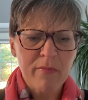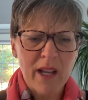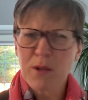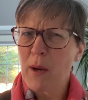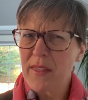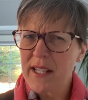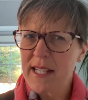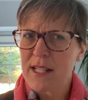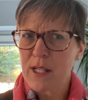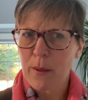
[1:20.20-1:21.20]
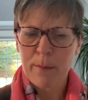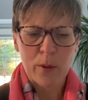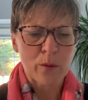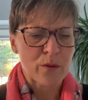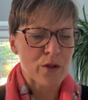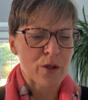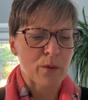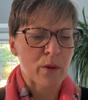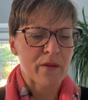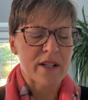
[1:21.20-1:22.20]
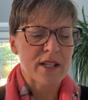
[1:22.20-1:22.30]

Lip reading: That's why I think it's so important to all of us.